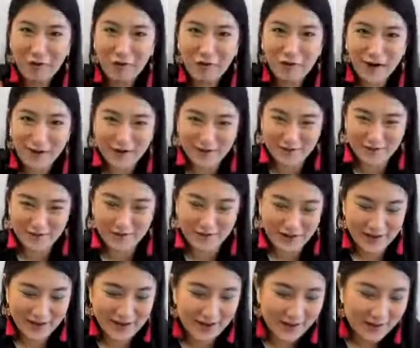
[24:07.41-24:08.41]
white,
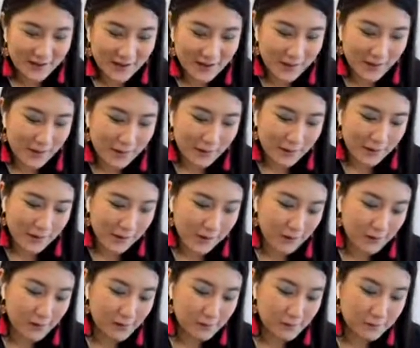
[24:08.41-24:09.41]
right?
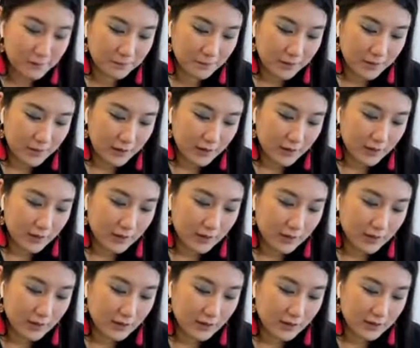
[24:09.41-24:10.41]
But
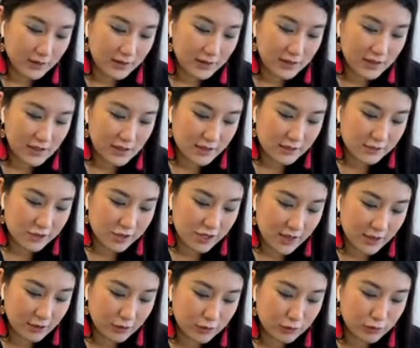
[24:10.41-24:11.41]
it does have
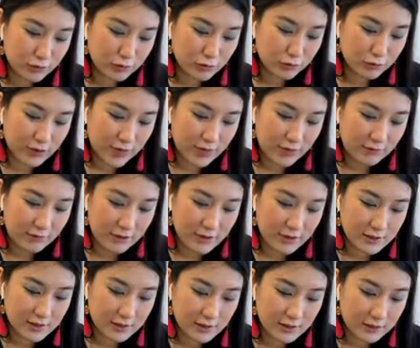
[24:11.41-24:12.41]
shadow
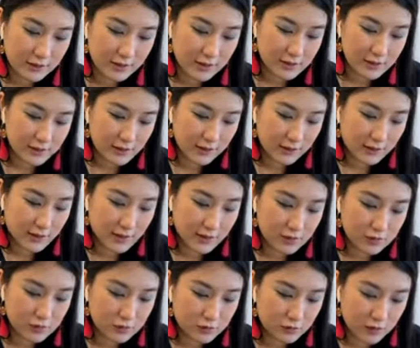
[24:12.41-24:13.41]
areas and things like
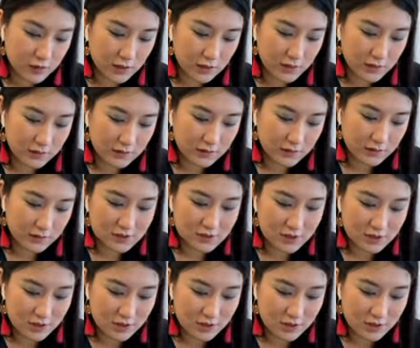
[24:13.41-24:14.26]
that. So this